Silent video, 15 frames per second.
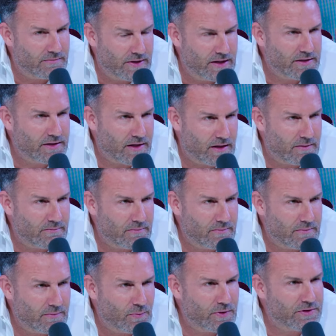income
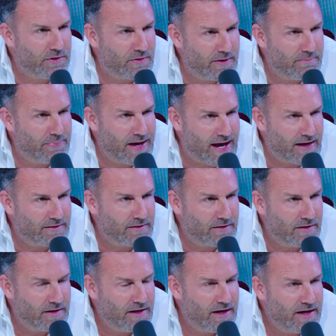with your impact.
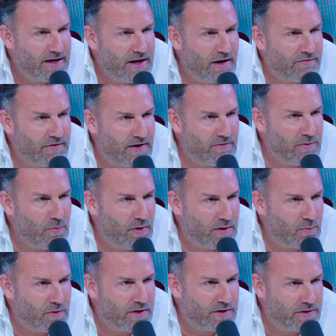Now, if
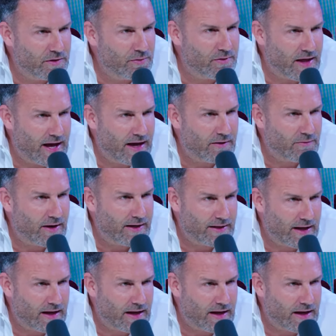everyone were to do that right